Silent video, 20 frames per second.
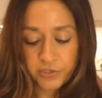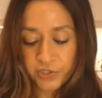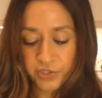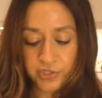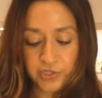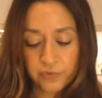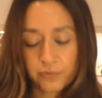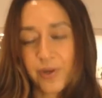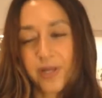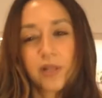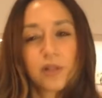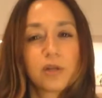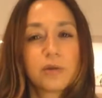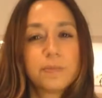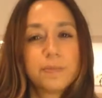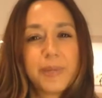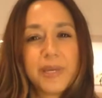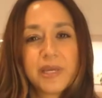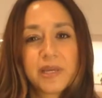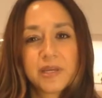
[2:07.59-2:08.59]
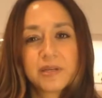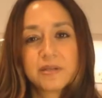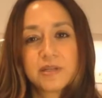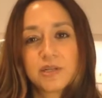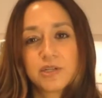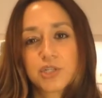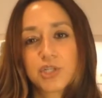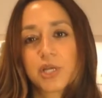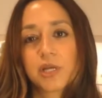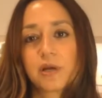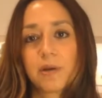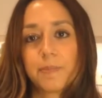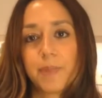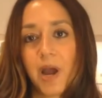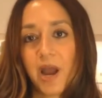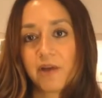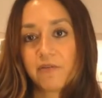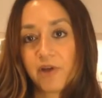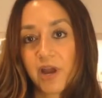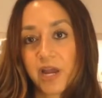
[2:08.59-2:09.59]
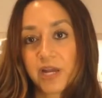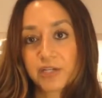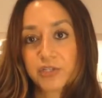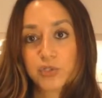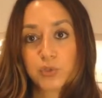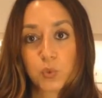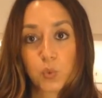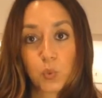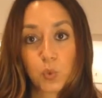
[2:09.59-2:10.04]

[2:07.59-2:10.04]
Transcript: just a regular baking dish like a Pyrex